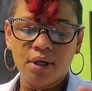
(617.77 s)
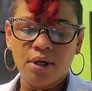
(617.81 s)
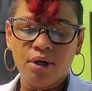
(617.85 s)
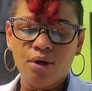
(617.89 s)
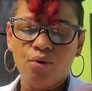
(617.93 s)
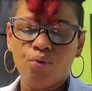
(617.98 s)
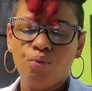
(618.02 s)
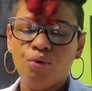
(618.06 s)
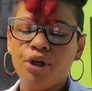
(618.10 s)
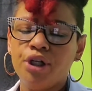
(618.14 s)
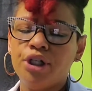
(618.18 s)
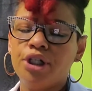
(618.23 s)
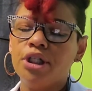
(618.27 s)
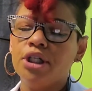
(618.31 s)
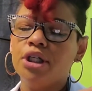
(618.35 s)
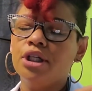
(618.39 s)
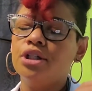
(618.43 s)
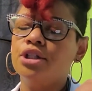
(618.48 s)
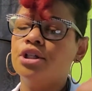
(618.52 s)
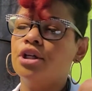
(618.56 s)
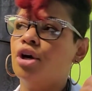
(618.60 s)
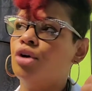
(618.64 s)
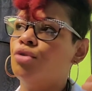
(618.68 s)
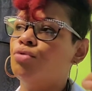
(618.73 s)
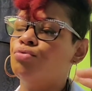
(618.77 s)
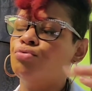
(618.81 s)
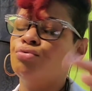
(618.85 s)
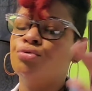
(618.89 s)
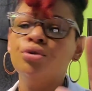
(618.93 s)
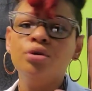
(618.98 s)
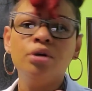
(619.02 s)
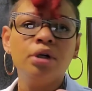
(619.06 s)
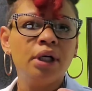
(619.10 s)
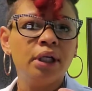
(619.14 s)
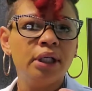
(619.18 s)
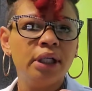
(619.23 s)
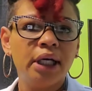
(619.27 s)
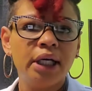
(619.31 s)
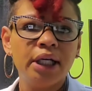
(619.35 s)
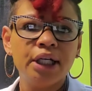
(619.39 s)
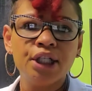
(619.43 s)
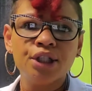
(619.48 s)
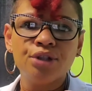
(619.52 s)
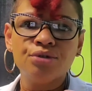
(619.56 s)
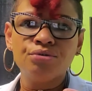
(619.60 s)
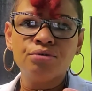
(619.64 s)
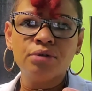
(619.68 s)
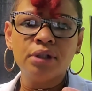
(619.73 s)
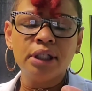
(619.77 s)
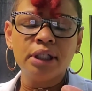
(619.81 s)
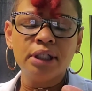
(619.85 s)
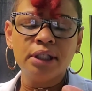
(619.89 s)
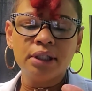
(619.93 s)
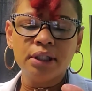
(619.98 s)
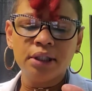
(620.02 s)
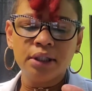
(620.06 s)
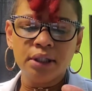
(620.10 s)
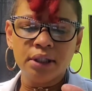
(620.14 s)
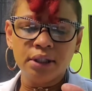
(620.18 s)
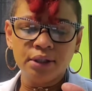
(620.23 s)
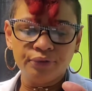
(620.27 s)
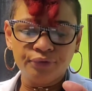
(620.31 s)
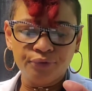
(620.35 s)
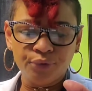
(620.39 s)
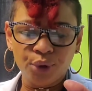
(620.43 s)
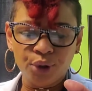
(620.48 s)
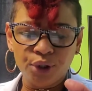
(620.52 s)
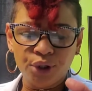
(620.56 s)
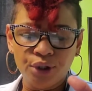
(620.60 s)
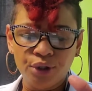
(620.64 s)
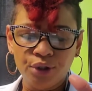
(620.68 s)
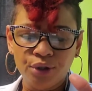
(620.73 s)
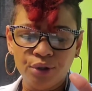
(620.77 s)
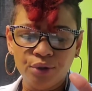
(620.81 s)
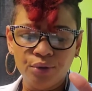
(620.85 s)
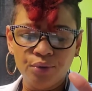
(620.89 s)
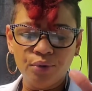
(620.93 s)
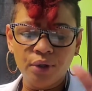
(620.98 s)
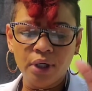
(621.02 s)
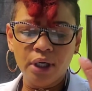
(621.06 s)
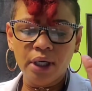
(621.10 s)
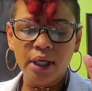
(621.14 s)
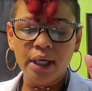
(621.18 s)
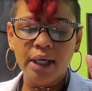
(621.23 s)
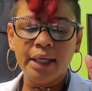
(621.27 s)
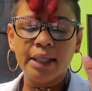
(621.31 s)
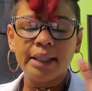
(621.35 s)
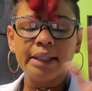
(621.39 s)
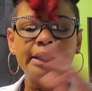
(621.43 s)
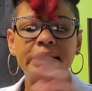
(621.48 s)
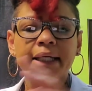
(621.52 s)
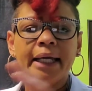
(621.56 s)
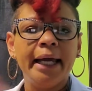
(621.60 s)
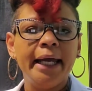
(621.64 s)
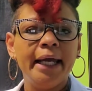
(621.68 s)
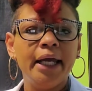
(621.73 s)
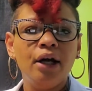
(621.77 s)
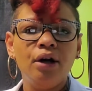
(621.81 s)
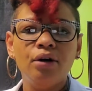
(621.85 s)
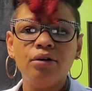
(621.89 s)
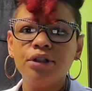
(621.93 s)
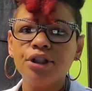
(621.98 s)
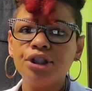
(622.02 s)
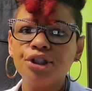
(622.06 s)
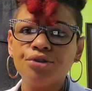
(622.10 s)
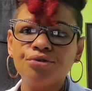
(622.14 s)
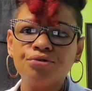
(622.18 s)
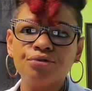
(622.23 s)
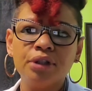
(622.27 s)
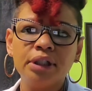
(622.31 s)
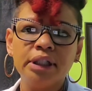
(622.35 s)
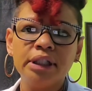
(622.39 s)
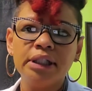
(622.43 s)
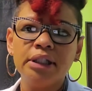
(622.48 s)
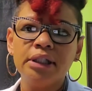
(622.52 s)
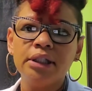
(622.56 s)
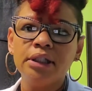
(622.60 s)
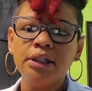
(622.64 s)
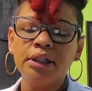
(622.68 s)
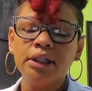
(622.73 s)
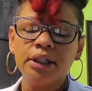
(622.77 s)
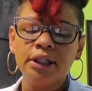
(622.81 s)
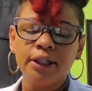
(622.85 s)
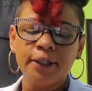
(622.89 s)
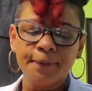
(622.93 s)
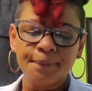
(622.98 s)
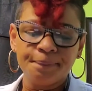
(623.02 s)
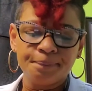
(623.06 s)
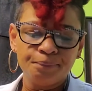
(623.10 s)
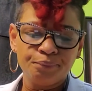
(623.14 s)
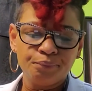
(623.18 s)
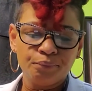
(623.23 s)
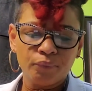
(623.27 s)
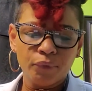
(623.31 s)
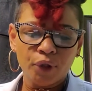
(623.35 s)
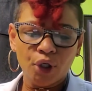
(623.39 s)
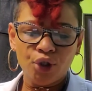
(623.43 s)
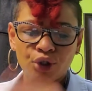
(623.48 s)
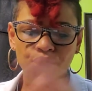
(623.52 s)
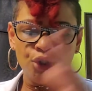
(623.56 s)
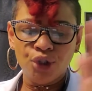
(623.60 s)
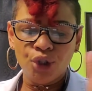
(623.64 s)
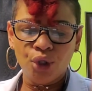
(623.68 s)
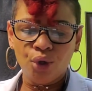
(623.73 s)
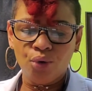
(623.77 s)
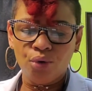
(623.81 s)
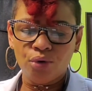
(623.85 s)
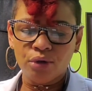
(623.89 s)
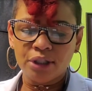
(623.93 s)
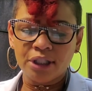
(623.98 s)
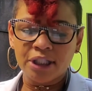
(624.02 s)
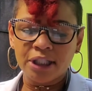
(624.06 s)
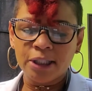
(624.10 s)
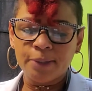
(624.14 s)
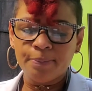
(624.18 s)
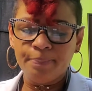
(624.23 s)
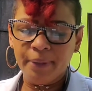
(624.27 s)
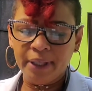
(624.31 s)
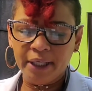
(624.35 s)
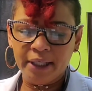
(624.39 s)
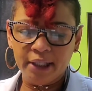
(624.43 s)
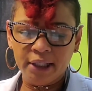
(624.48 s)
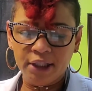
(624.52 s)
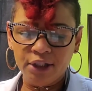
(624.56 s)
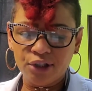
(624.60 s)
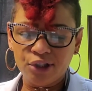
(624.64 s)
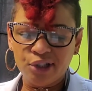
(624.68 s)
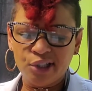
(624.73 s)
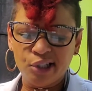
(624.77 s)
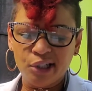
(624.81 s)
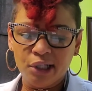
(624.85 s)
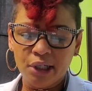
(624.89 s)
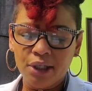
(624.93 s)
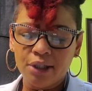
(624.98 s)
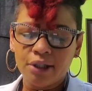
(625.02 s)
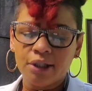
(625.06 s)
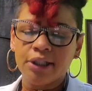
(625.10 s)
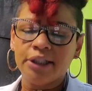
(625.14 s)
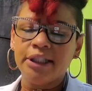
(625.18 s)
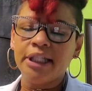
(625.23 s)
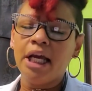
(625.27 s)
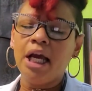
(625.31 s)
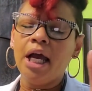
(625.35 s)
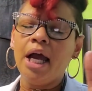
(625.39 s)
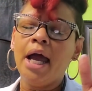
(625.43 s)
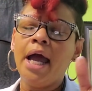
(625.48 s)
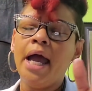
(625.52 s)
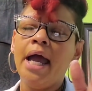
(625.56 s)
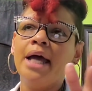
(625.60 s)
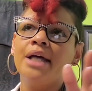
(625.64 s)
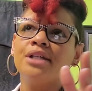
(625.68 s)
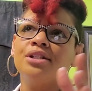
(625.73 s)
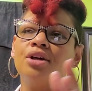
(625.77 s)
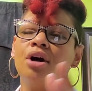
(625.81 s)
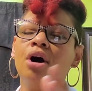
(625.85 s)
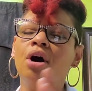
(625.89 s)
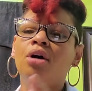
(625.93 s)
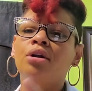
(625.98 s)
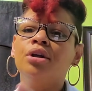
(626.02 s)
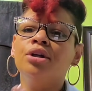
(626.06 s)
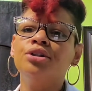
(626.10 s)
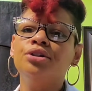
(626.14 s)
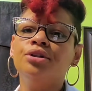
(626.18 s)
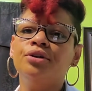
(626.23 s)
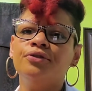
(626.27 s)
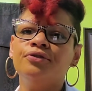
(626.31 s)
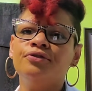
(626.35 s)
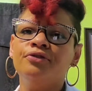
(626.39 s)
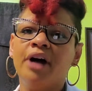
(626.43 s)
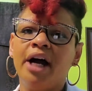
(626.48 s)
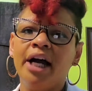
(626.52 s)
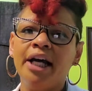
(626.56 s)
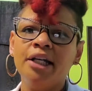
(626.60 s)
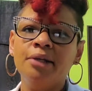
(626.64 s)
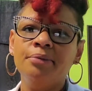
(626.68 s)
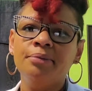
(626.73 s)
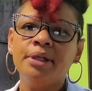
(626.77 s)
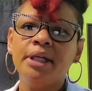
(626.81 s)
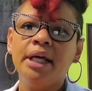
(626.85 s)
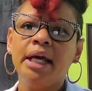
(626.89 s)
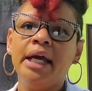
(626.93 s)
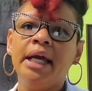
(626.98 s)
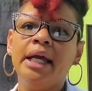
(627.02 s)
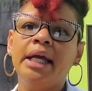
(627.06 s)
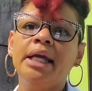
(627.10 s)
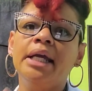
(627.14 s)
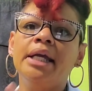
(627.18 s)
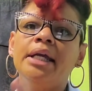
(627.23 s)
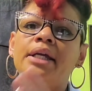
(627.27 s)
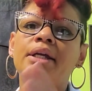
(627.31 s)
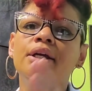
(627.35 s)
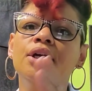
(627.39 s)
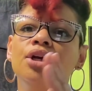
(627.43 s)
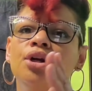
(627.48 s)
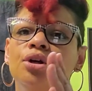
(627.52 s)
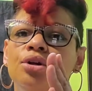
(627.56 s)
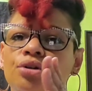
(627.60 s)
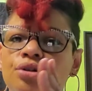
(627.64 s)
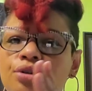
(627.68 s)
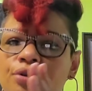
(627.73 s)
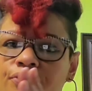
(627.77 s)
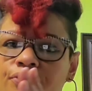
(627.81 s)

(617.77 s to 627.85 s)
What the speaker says: which is arugula, is really good for you. Kale is really good. Your spinach, because that has all of your vitamin A, your